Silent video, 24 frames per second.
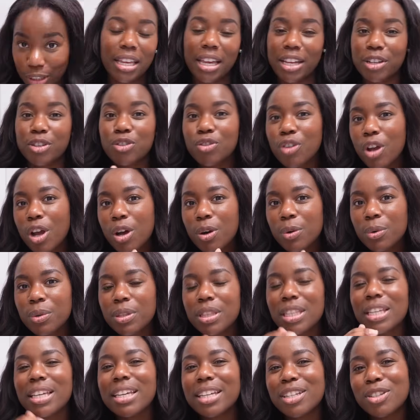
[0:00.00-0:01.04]
The intro,
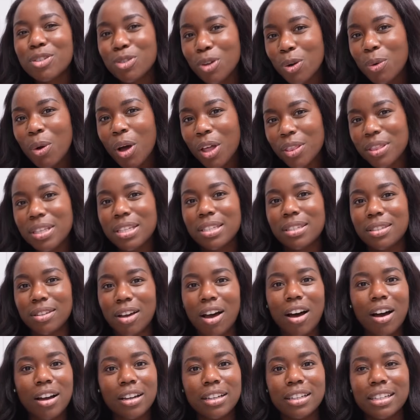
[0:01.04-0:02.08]
the intro on this
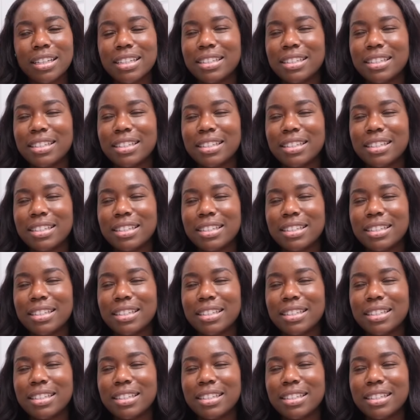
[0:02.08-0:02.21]
song